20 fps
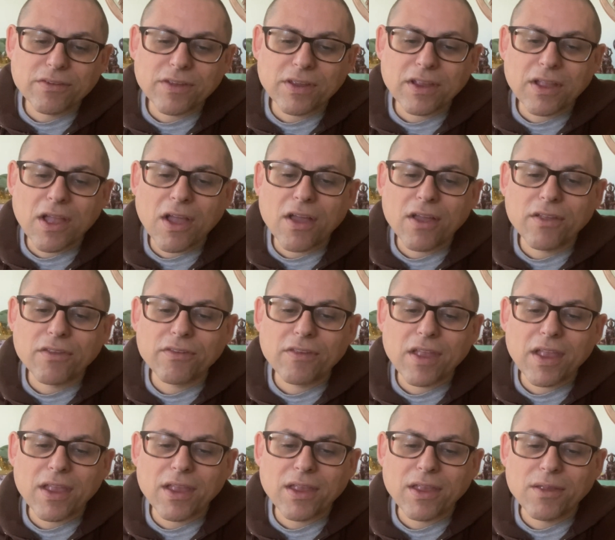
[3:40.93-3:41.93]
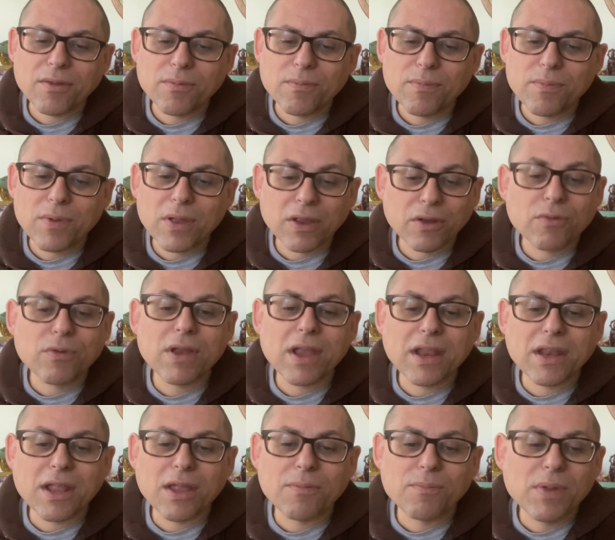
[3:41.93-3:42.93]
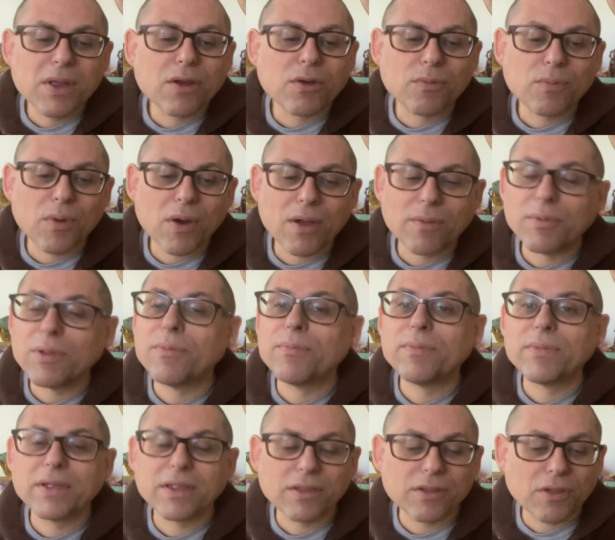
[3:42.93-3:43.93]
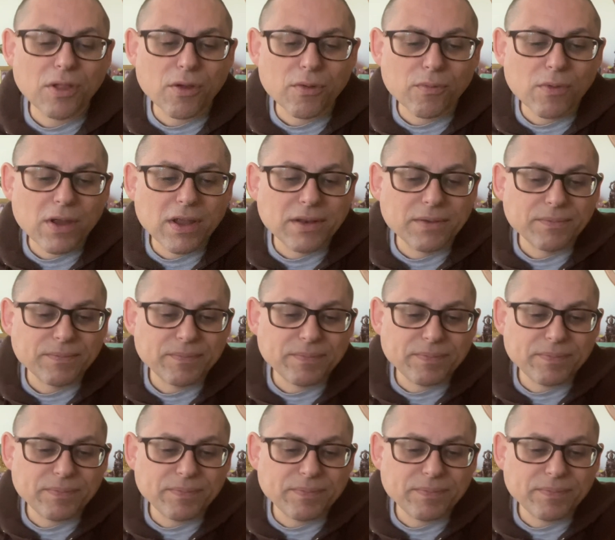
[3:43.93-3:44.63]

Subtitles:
and create a bigger problem in the long run.